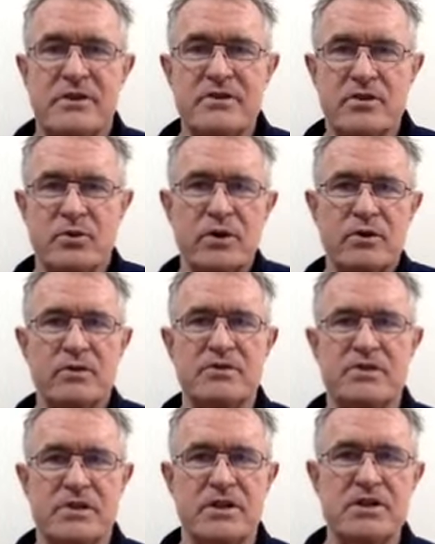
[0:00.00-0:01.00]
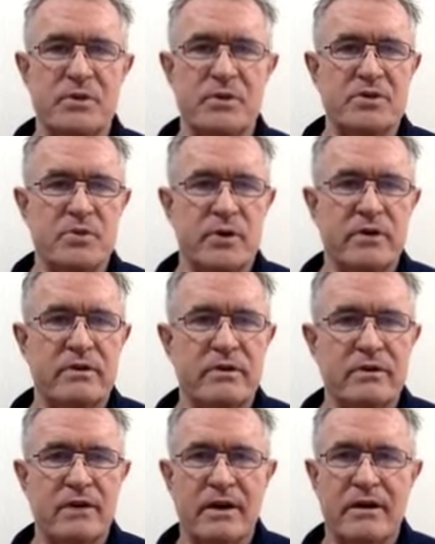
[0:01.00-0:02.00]
So there's a real synergy
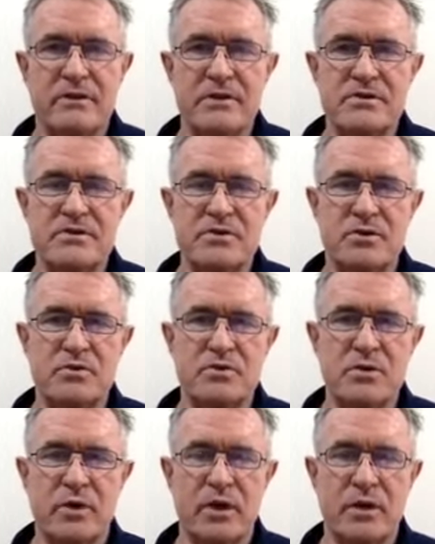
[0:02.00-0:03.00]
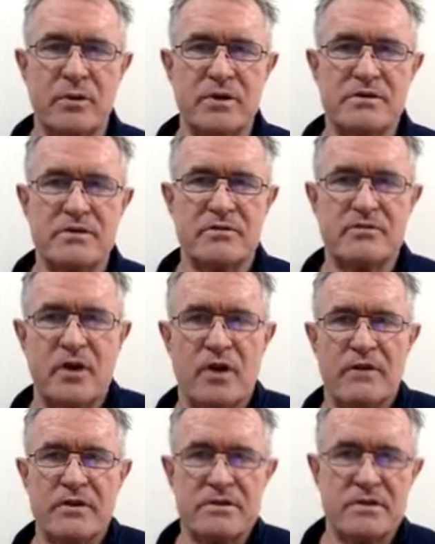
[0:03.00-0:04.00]
between these two elements of
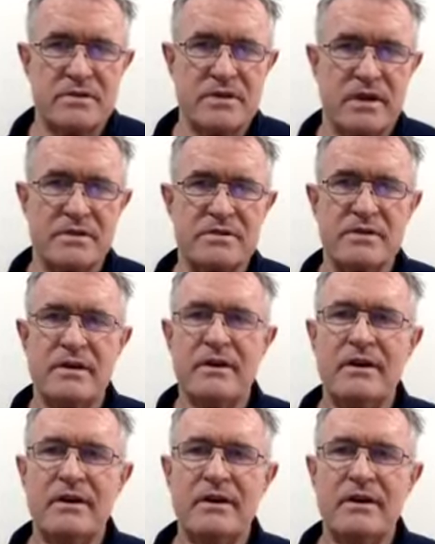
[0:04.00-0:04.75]
driving success.